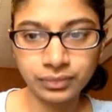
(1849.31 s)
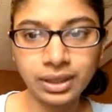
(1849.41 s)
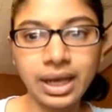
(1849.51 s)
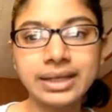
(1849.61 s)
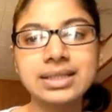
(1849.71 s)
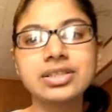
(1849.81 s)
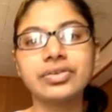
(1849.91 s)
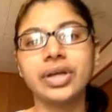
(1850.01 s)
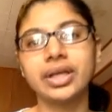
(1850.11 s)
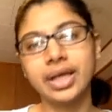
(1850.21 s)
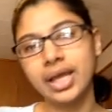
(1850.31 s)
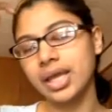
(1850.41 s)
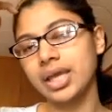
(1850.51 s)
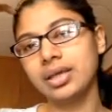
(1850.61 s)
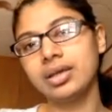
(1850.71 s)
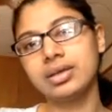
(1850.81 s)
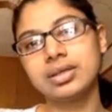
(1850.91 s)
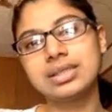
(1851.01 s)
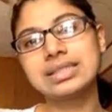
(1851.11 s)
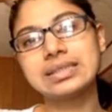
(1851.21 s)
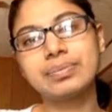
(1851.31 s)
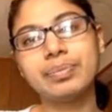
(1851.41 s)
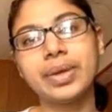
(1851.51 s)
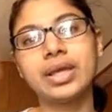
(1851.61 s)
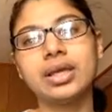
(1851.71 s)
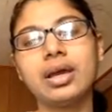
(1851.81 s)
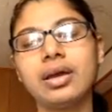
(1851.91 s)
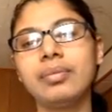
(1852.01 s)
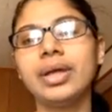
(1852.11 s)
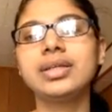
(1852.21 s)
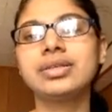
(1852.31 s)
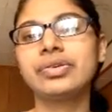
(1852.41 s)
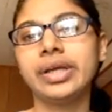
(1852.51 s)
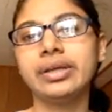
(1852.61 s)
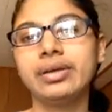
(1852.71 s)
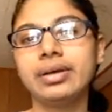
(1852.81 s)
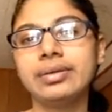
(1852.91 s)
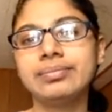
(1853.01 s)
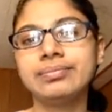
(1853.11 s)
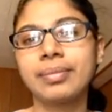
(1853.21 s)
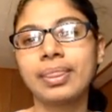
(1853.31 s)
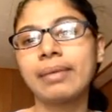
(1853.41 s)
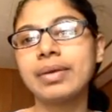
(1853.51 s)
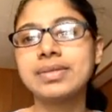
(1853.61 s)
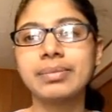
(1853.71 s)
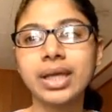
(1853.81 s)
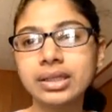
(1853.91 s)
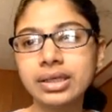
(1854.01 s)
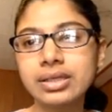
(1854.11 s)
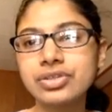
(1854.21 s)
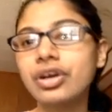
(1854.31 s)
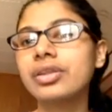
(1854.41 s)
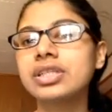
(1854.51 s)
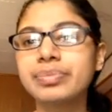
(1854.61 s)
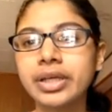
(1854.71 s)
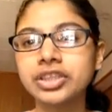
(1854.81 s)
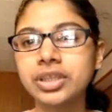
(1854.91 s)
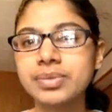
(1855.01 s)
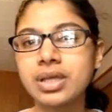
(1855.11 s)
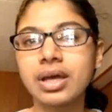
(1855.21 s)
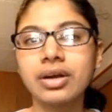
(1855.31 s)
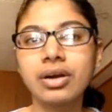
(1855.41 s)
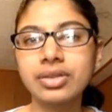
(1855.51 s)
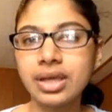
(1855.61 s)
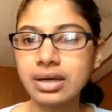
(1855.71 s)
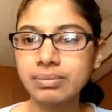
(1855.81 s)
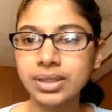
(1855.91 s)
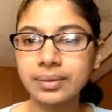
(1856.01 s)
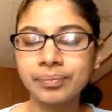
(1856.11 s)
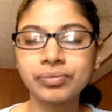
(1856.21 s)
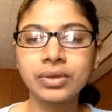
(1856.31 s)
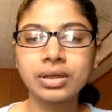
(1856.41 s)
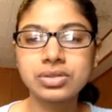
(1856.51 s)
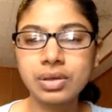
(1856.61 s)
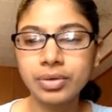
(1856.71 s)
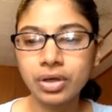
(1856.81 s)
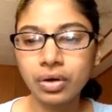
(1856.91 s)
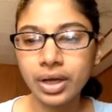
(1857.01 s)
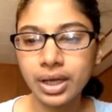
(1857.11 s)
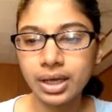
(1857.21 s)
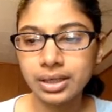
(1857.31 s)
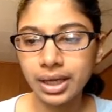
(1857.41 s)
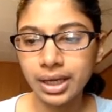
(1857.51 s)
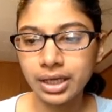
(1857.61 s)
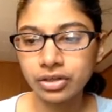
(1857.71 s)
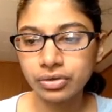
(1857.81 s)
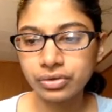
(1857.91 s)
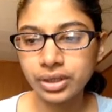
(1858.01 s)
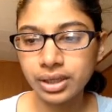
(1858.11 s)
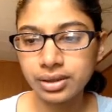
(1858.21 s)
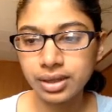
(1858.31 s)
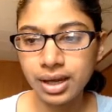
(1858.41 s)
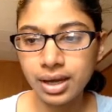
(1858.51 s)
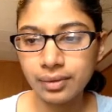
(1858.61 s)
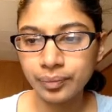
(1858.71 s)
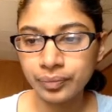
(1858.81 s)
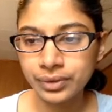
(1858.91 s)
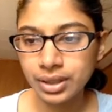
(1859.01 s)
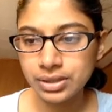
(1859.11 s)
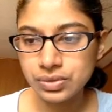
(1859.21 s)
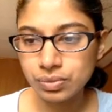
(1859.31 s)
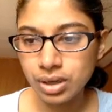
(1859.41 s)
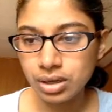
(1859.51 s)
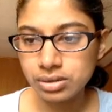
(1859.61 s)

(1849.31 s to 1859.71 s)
I need to create a space. I need to create maybe some aliens or other spaceships that are the enemy. So I'm gonna go ahead and create that as well.